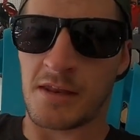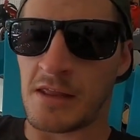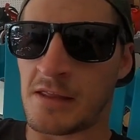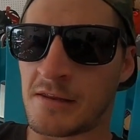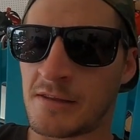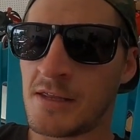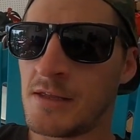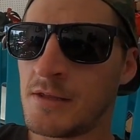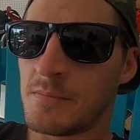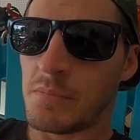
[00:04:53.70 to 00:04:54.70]
and edit.
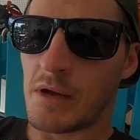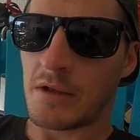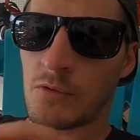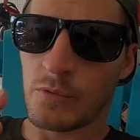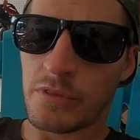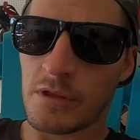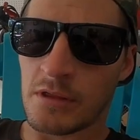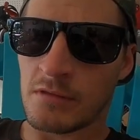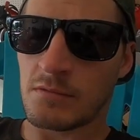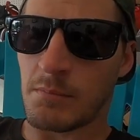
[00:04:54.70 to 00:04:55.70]
But cool thing
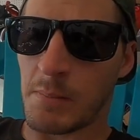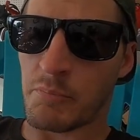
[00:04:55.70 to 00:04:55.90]
is, my